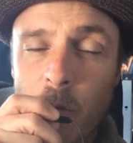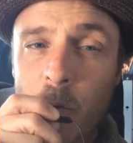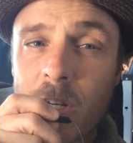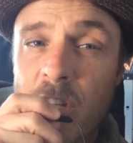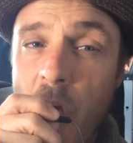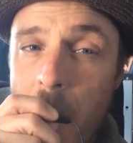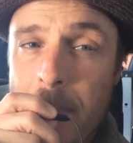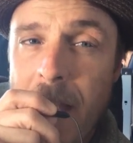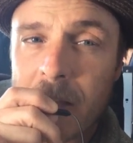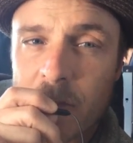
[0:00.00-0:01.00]
or a
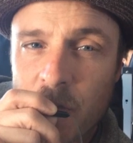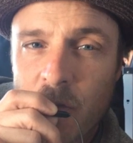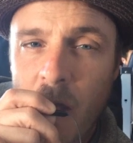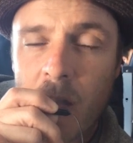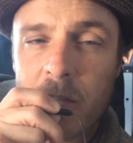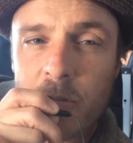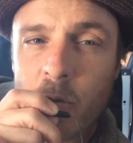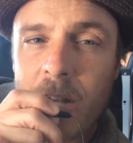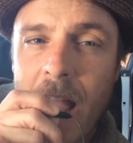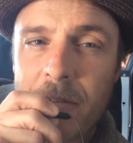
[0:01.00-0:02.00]
non-balanced dog is going to